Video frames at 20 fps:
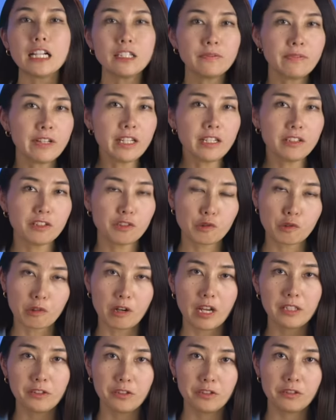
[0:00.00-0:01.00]
Alvin is
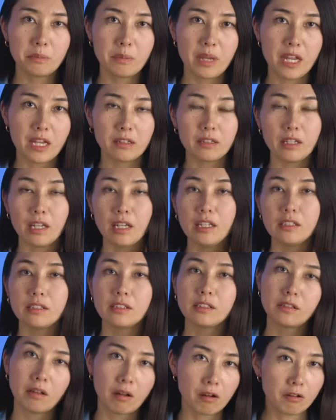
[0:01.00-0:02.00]
trying to make
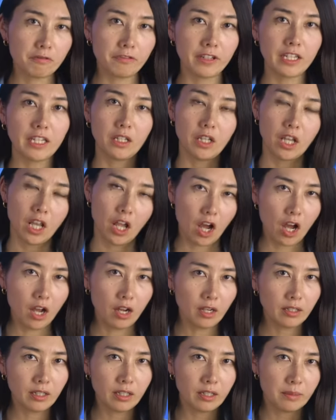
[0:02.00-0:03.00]
his toffee
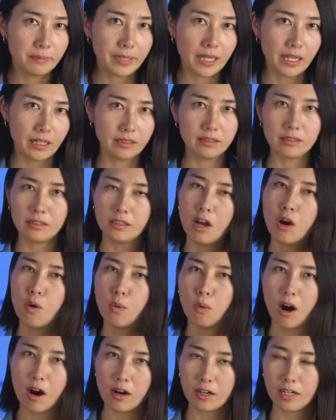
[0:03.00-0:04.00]
log, but it's not
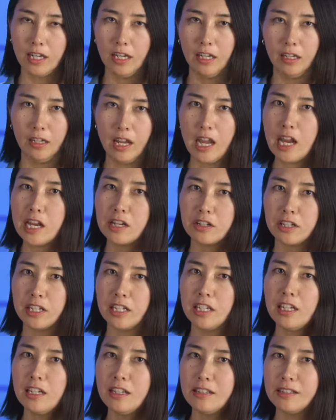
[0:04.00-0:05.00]
working. And
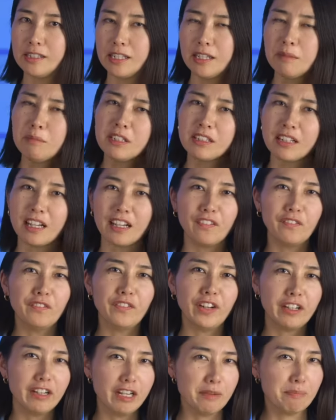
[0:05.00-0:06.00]
he seems like
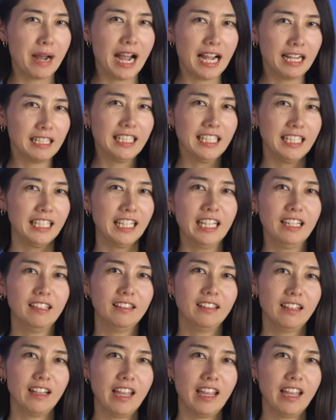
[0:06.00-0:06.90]
very panicking.